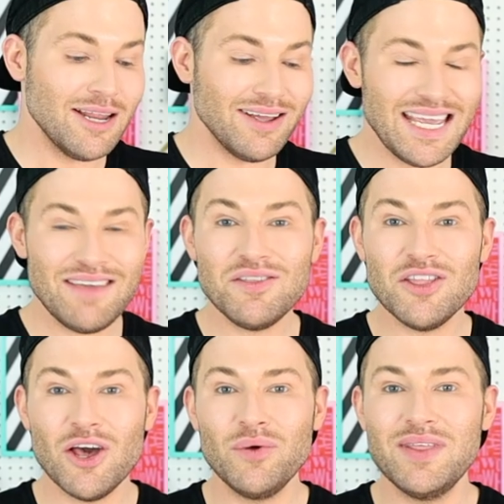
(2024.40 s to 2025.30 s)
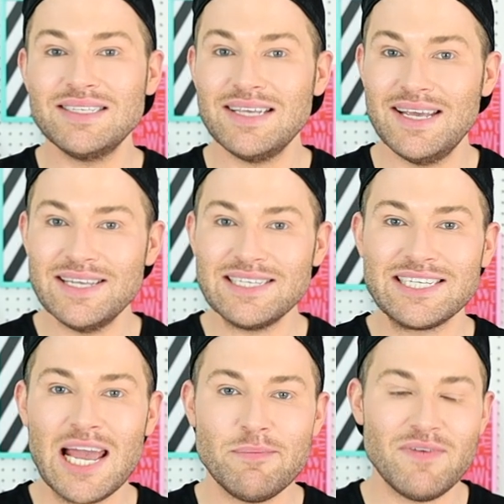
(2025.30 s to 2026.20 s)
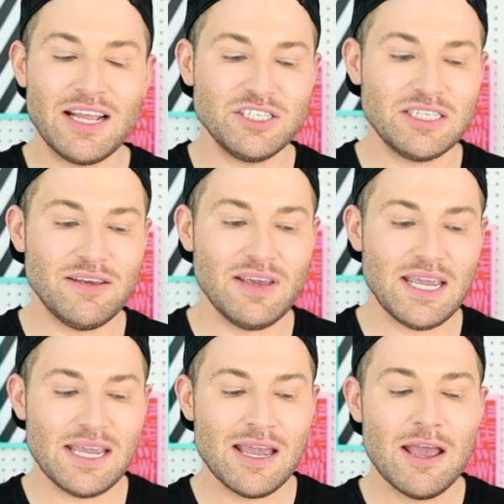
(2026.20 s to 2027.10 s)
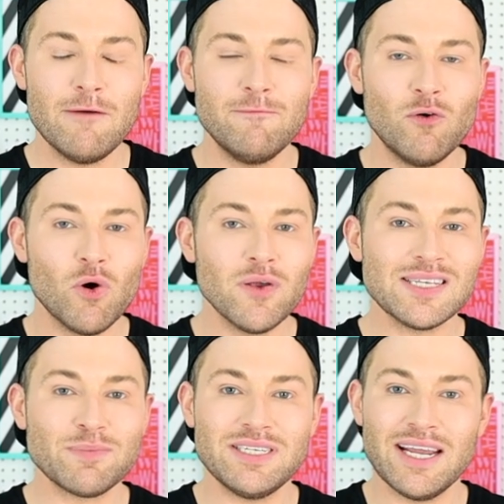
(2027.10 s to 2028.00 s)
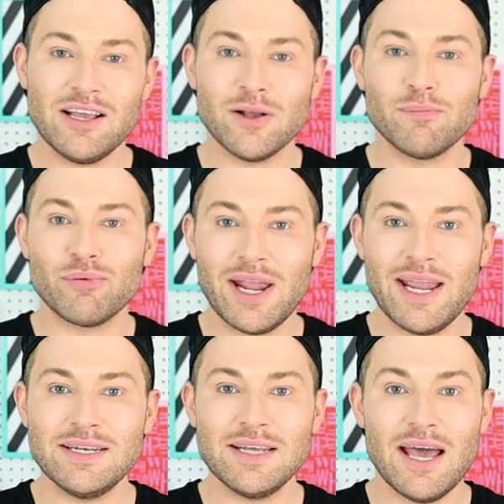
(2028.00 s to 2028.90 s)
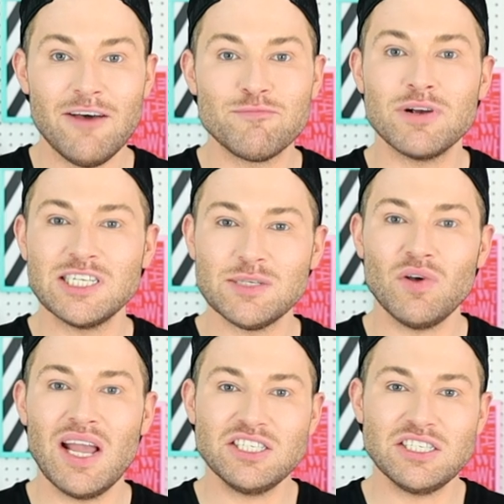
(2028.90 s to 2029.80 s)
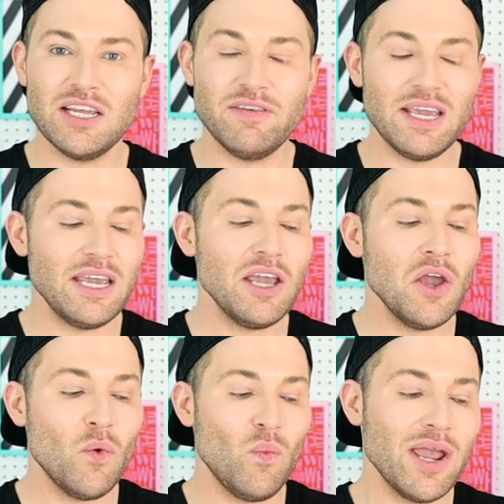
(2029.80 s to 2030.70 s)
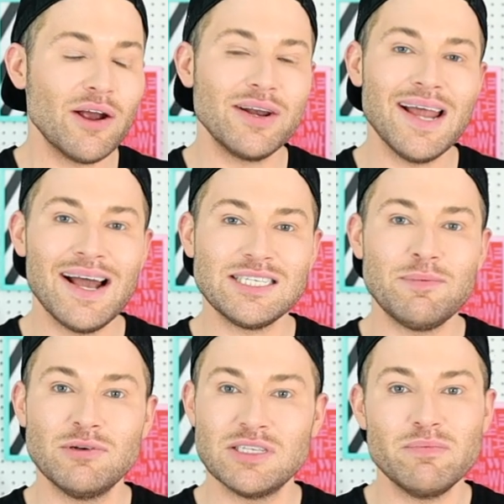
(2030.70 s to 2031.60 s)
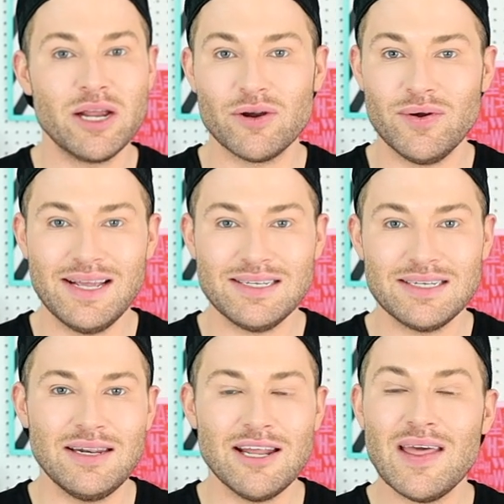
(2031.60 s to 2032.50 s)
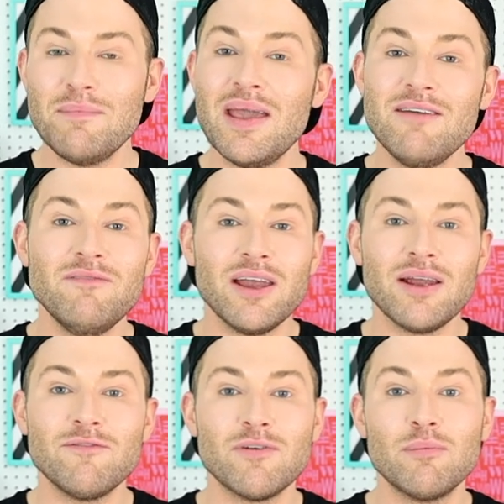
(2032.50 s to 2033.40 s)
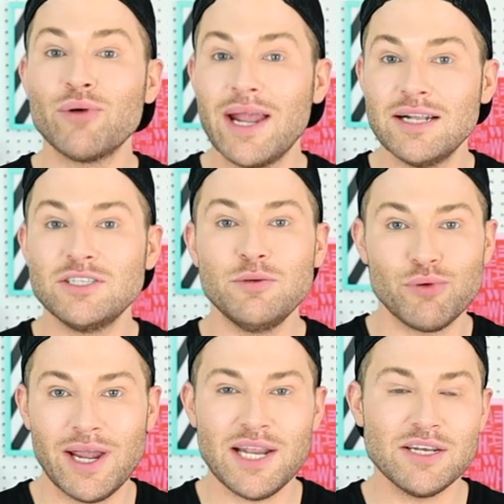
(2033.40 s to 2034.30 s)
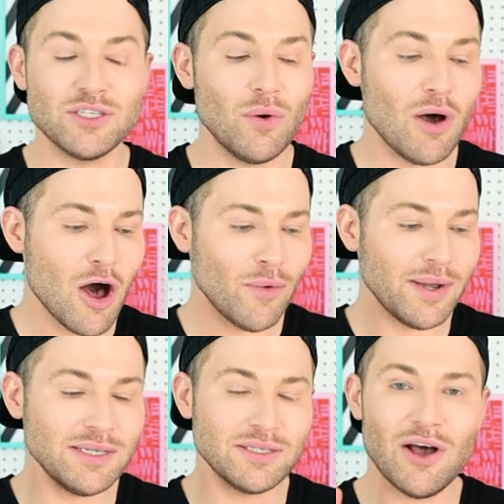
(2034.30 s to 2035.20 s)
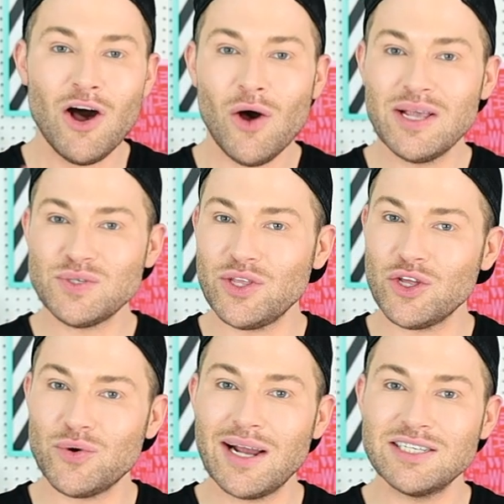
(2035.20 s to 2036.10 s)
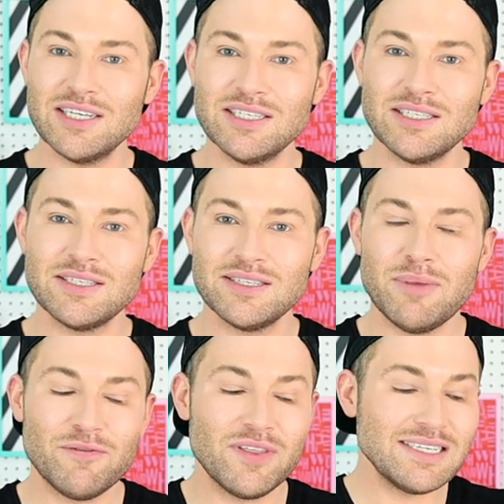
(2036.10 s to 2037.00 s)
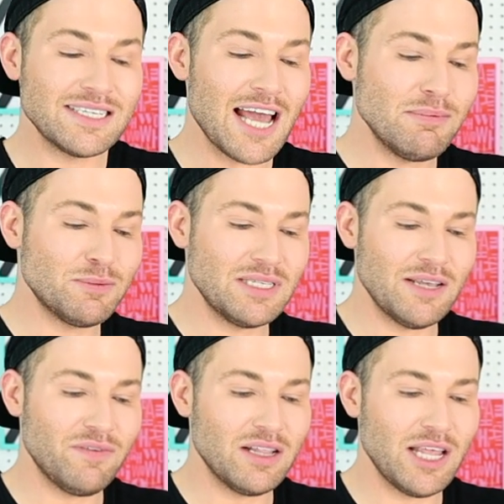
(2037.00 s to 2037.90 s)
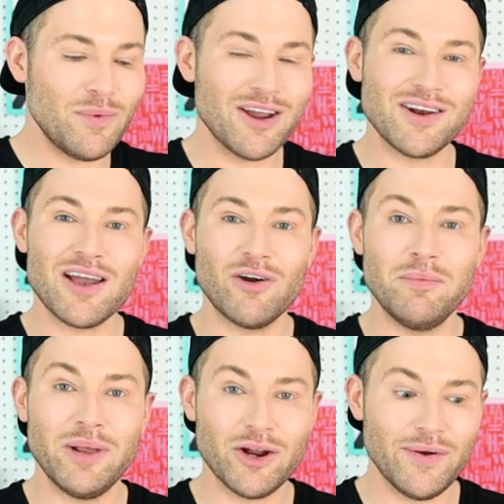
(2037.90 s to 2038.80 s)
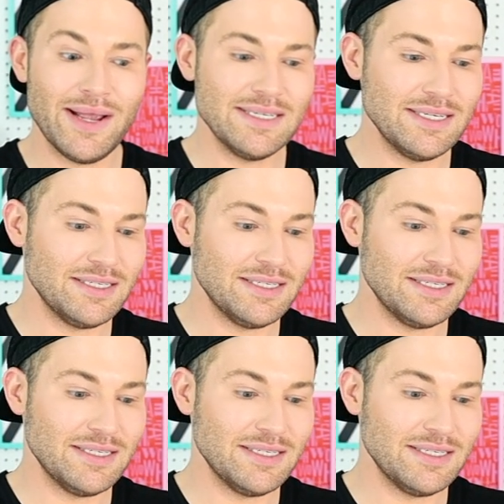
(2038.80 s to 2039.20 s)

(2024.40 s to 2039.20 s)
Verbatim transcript: Now even though this is a type of HTV, for this particular brand of printable HTV, we are not supposed to mirror it. Now that may vary from brand to brand, so always, always read the directions, but for this type specifically, we are not gonna mirror it